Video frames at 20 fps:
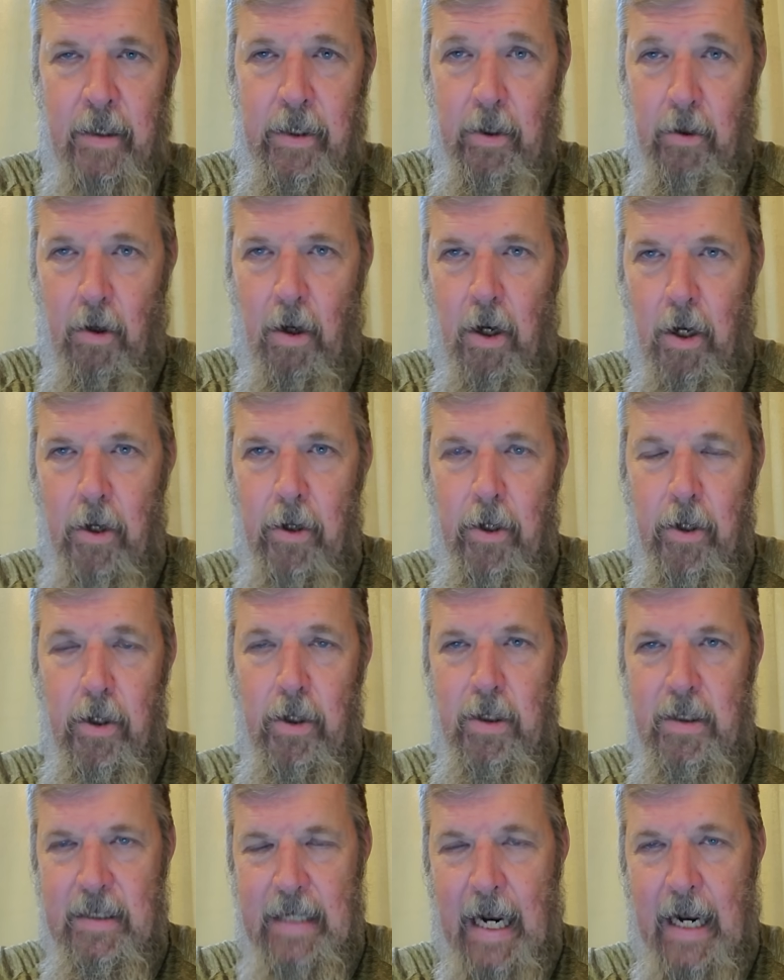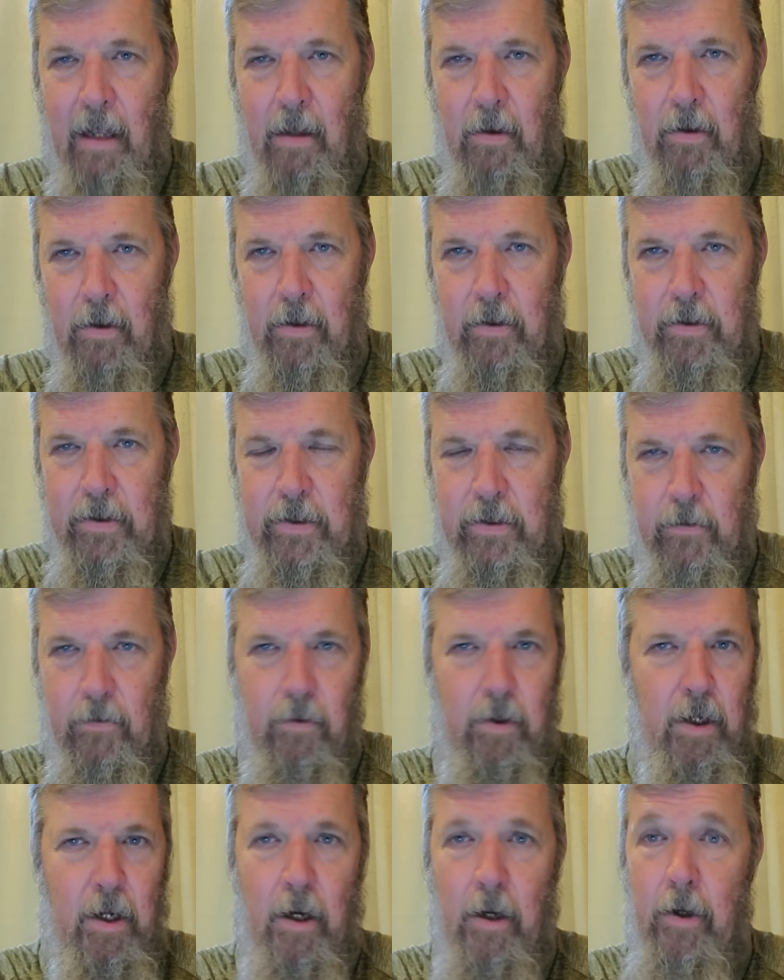your hard-earned dollars,
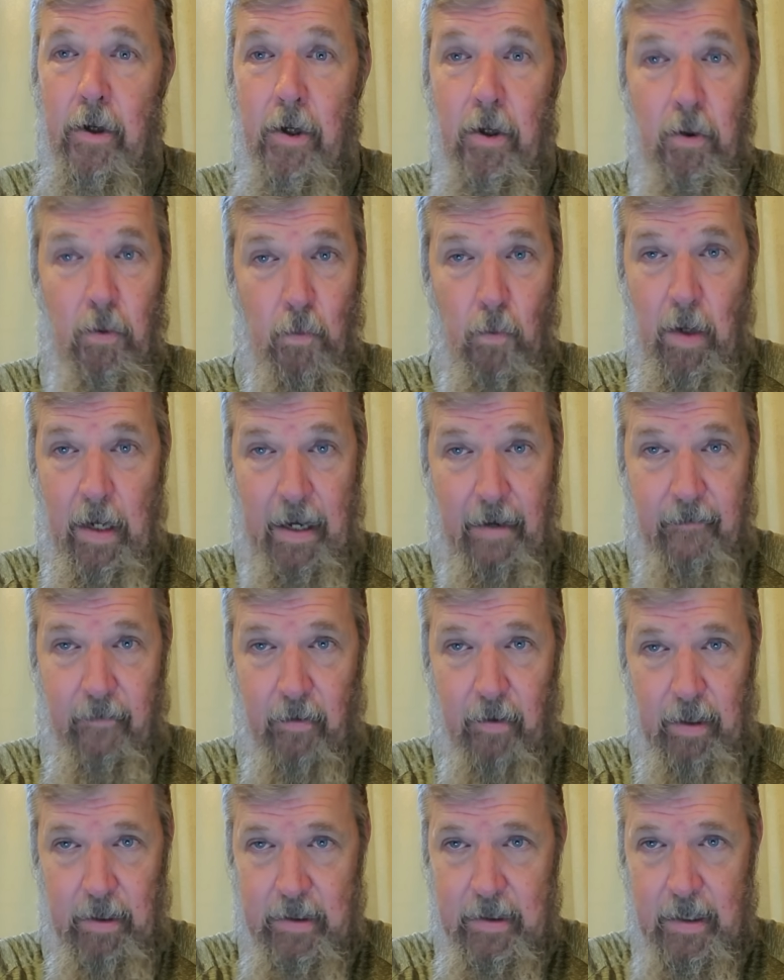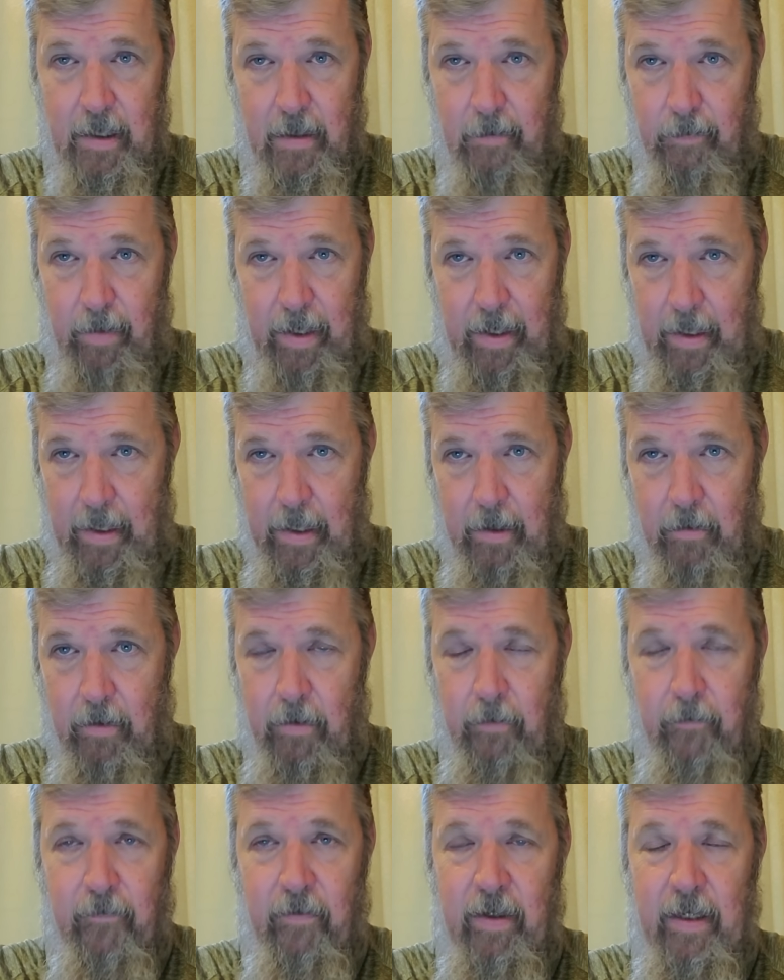or hard-earned whatever it's going to be here
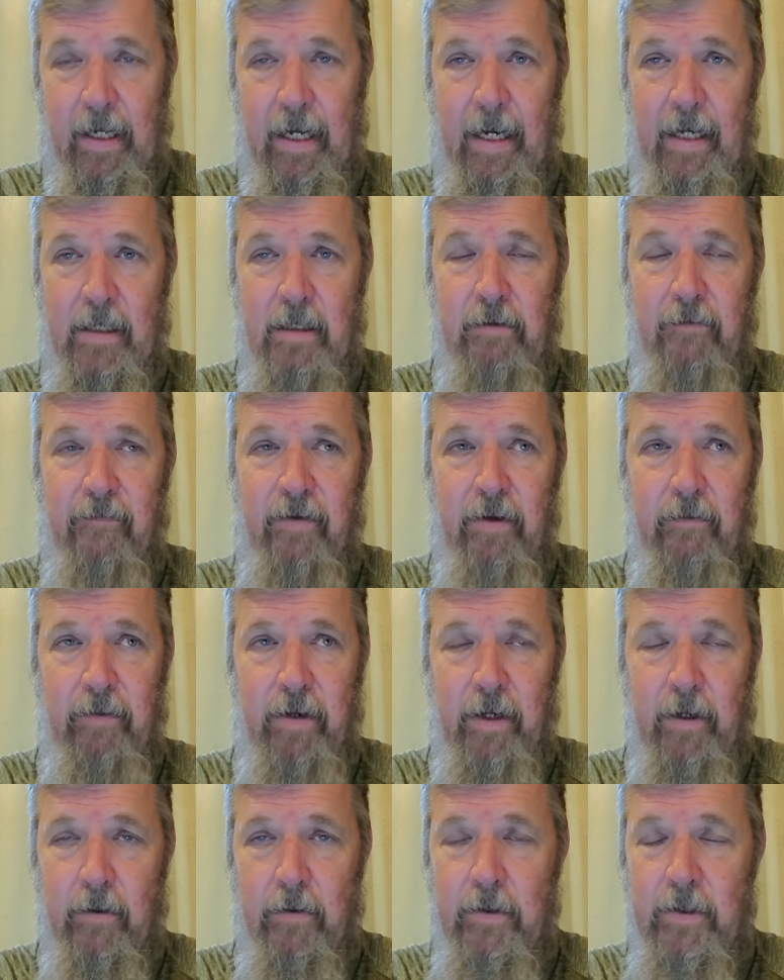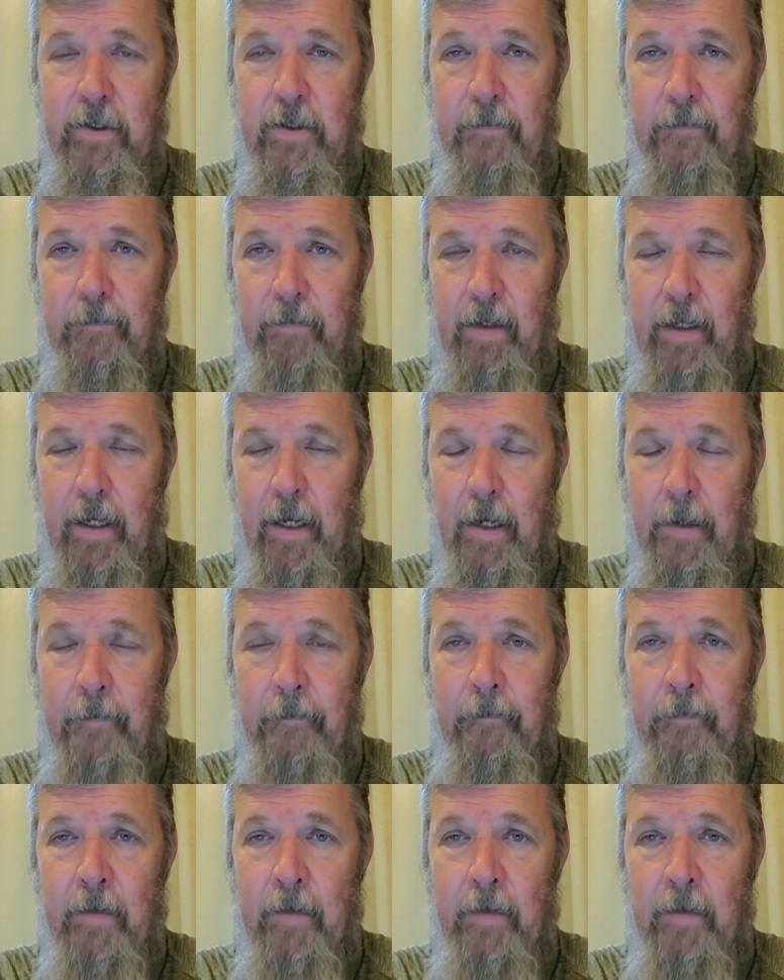over the next few years, okay,